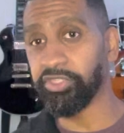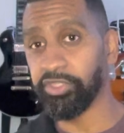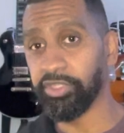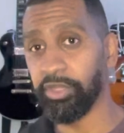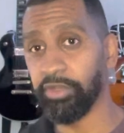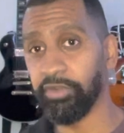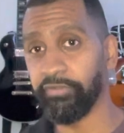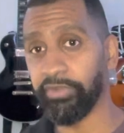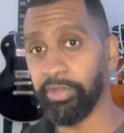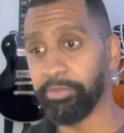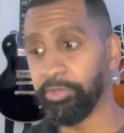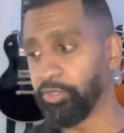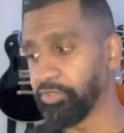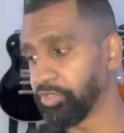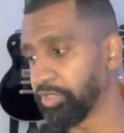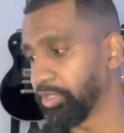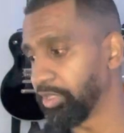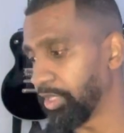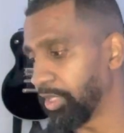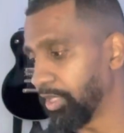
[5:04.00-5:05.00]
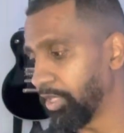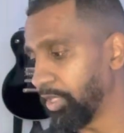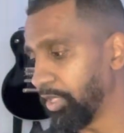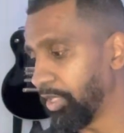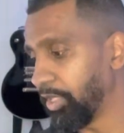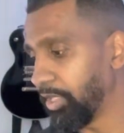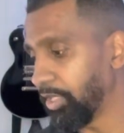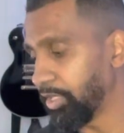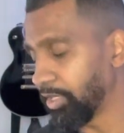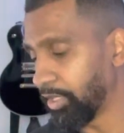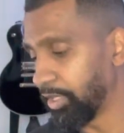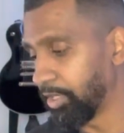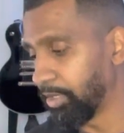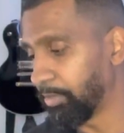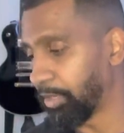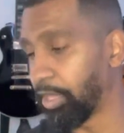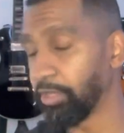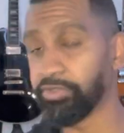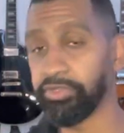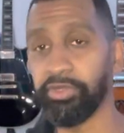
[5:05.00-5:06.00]
note, if I'm using the E
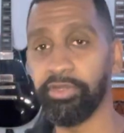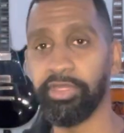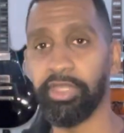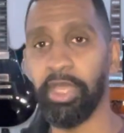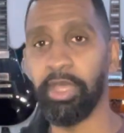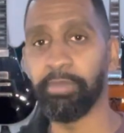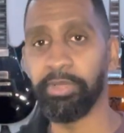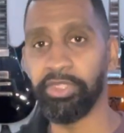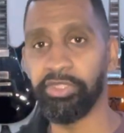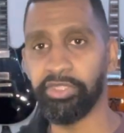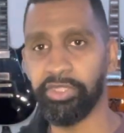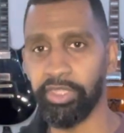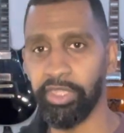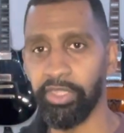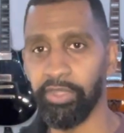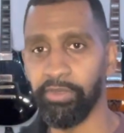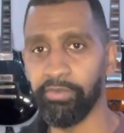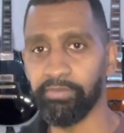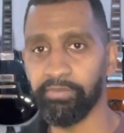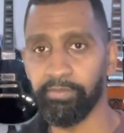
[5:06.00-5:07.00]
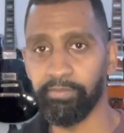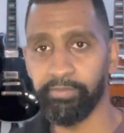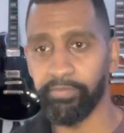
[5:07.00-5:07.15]
altered dominant scale,